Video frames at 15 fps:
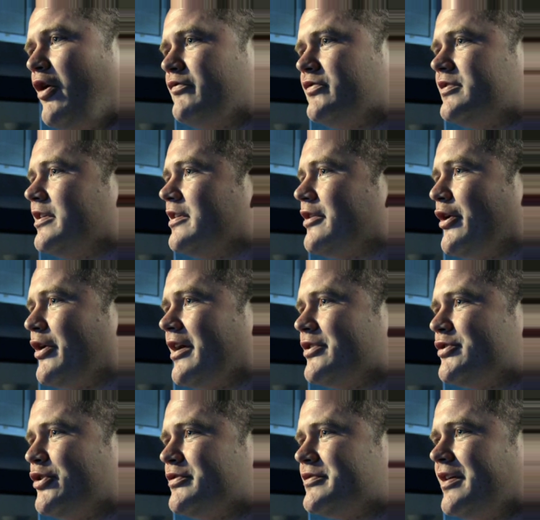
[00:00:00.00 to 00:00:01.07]
Obviously, you don't
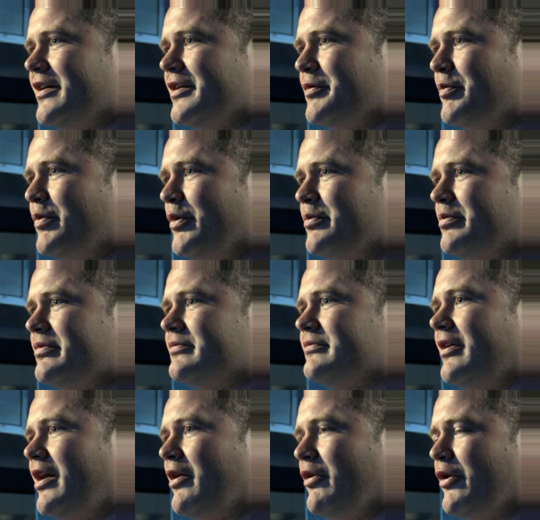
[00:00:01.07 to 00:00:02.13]
get shot at in a pub,
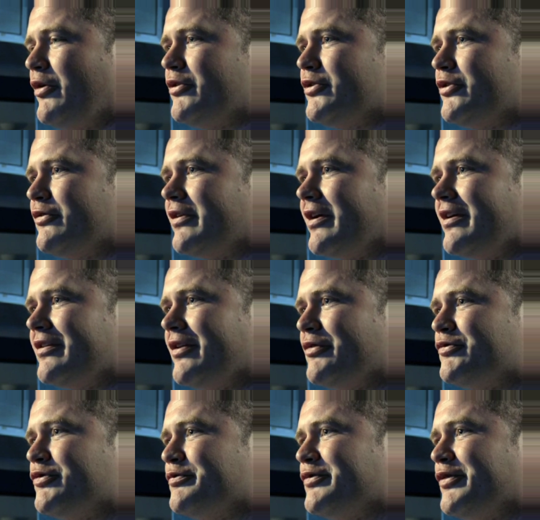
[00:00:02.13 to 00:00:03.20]
although you do get, you
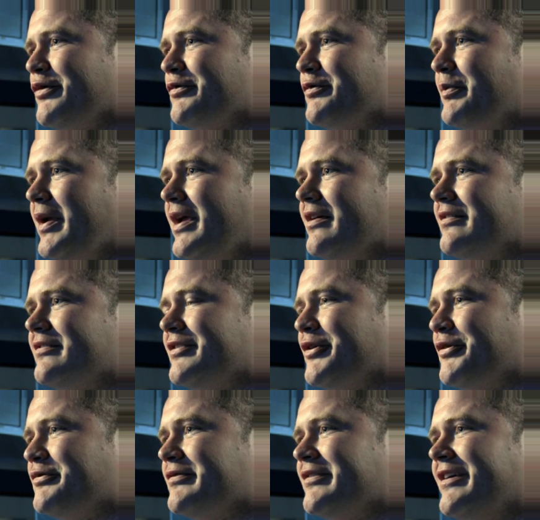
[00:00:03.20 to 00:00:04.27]
know, sometimes beer,
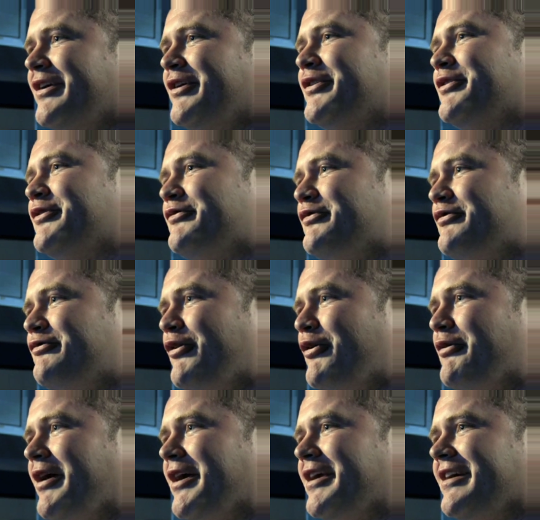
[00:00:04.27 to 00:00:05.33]
you know,
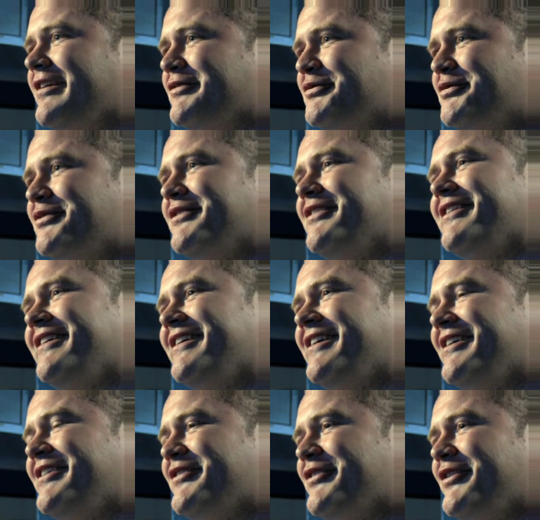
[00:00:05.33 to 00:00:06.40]
thrown at you or
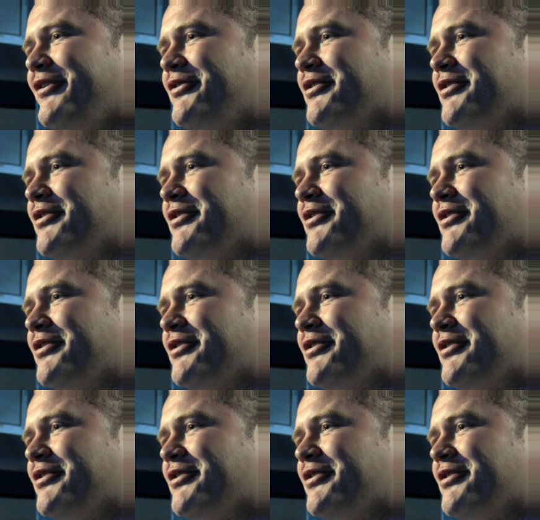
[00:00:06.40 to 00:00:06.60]
the